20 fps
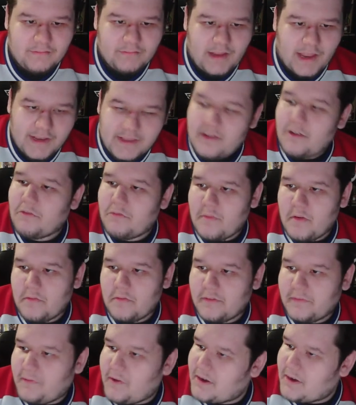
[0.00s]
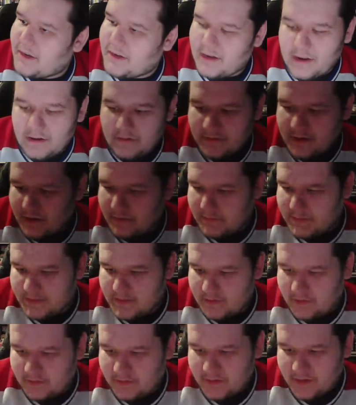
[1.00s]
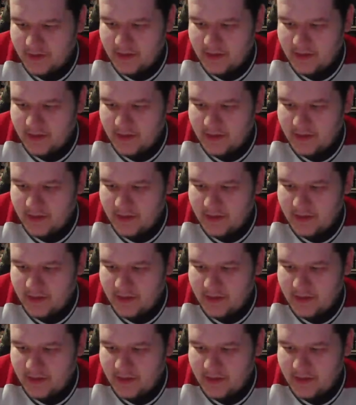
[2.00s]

I don't remember. Fuck it. I don't care what it's called.